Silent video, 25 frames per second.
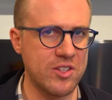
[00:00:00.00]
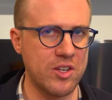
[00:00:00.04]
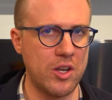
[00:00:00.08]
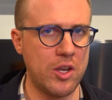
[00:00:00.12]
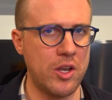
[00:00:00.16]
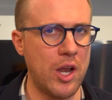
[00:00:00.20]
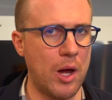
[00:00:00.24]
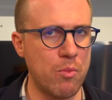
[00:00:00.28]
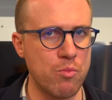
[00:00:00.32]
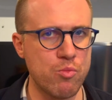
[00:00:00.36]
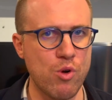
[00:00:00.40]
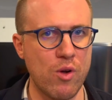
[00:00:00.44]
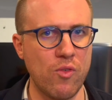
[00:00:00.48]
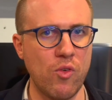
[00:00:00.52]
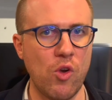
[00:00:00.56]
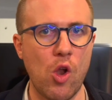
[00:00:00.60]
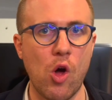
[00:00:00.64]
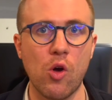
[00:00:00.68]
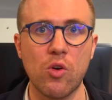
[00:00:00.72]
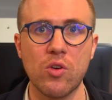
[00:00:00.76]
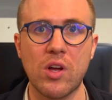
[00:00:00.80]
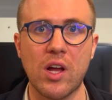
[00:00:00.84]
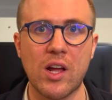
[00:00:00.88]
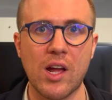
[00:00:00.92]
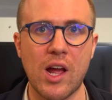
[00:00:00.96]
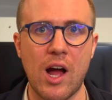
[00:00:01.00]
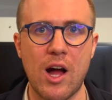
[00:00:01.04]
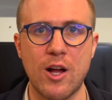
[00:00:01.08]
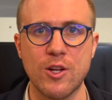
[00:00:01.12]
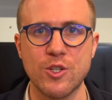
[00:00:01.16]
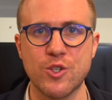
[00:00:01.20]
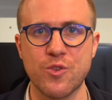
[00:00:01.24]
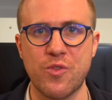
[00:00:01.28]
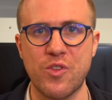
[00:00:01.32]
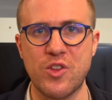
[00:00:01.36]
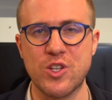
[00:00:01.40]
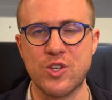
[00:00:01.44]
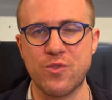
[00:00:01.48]
a number of longer cuts
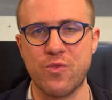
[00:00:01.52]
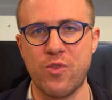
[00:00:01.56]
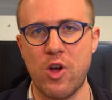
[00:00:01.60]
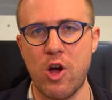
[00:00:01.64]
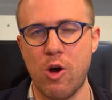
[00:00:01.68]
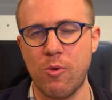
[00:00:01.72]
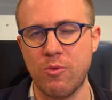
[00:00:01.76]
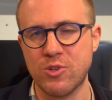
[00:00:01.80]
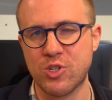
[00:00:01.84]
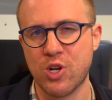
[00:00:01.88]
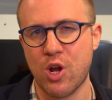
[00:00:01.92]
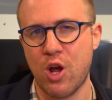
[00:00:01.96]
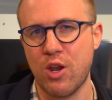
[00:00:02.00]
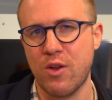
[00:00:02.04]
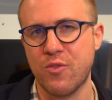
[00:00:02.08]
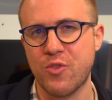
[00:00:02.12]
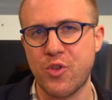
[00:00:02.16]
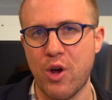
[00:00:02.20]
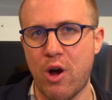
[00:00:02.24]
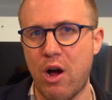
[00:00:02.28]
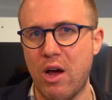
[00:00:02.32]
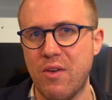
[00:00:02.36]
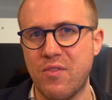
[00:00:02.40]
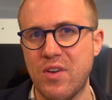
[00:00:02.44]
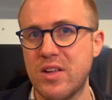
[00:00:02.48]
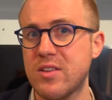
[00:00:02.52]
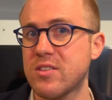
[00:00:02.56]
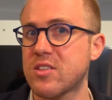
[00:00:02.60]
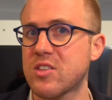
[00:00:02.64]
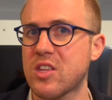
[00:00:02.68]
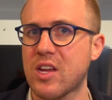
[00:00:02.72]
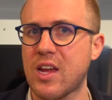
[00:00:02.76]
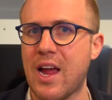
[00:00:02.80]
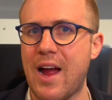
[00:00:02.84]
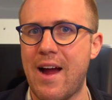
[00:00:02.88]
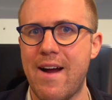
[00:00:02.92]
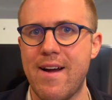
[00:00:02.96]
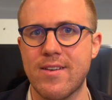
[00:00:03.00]
for this film which kind of dive into the
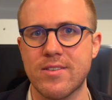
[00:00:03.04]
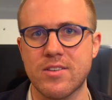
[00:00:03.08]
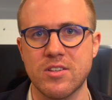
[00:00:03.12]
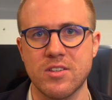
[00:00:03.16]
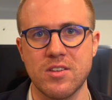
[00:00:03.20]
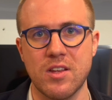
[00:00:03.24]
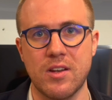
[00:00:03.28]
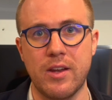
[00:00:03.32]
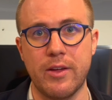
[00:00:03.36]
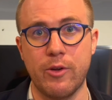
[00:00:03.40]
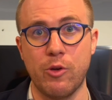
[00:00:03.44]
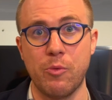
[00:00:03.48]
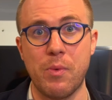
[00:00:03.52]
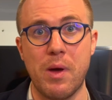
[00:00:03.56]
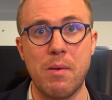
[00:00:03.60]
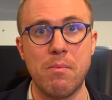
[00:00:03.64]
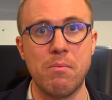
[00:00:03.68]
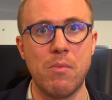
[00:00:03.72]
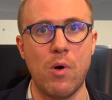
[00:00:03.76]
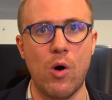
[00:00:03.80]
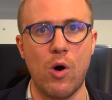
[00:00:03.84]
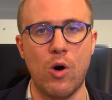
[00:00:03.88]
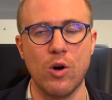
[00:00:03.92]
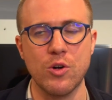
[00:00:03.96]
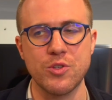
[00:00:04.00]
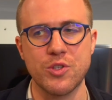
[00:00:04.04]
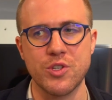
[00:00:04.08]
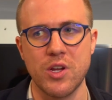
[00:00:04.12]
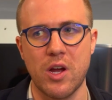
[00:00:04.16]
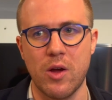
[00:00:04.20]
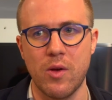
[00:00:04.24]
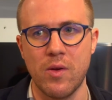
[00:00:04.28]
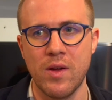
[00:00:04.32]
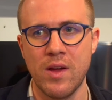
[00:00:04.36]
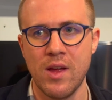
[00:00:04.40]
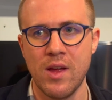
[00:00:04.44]
characters a little bit more. So